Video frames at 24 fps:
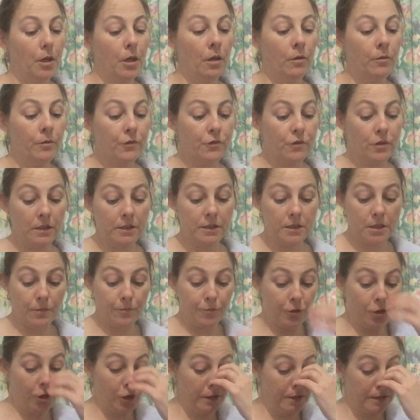was really
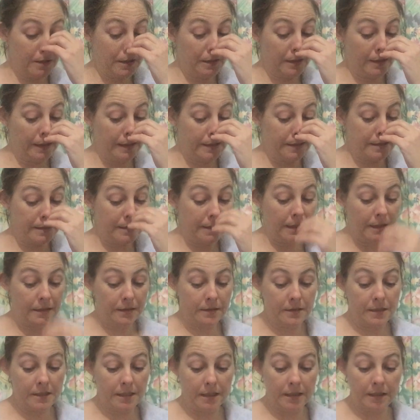surprised that they
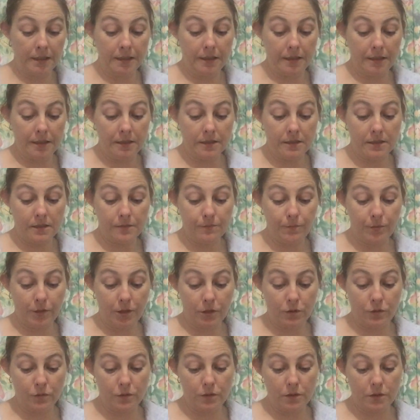started selling this,
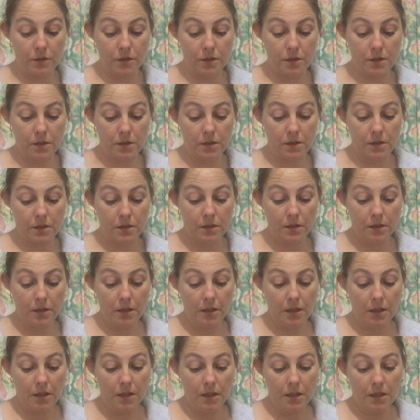because
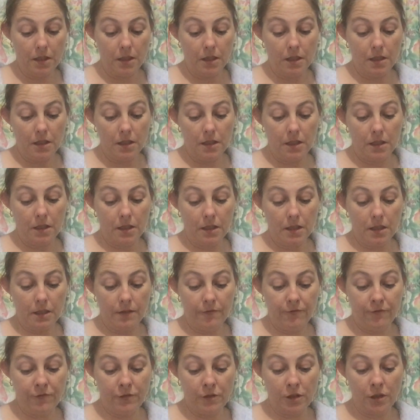
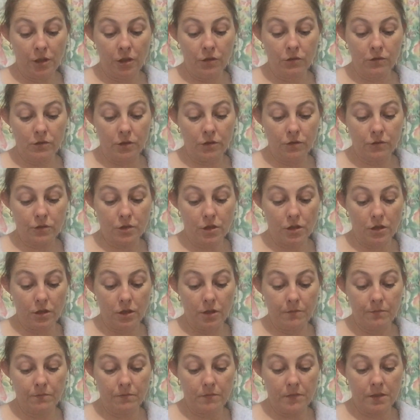for a long
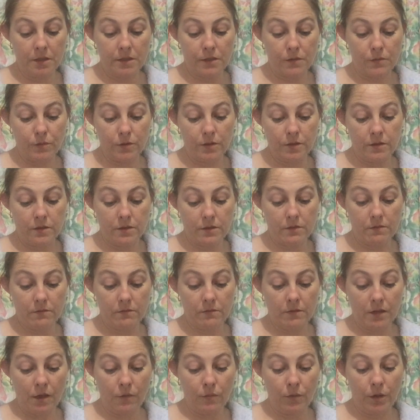time this was
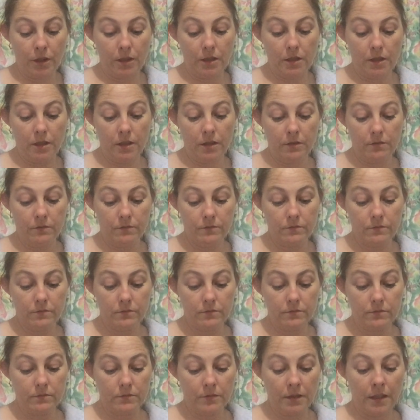nowhere near
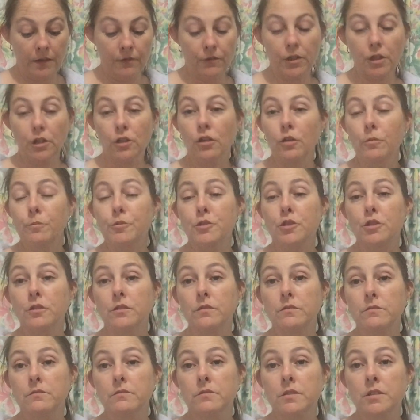even an
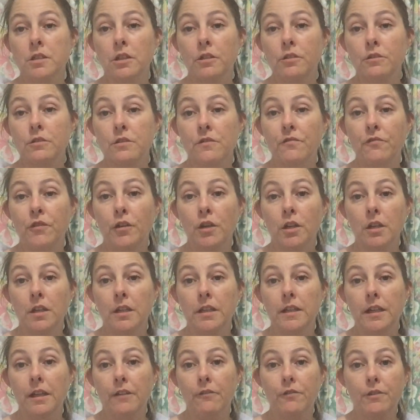option. So to
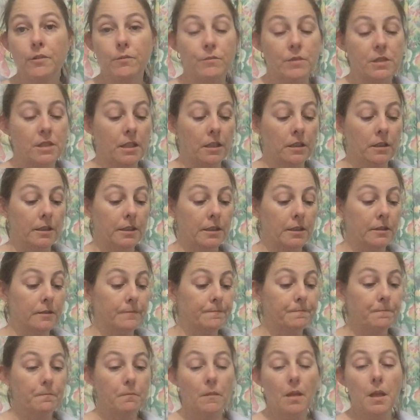finally have them selling it
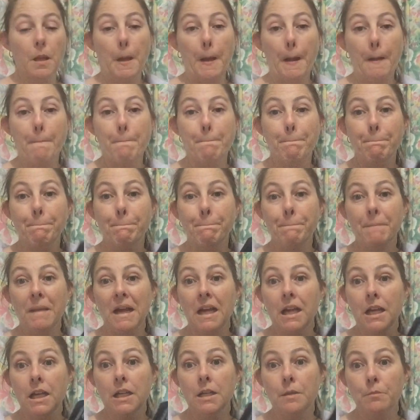
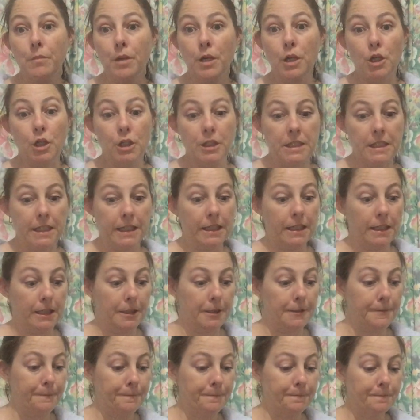made my
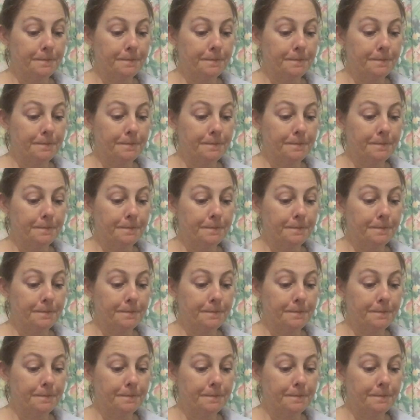day.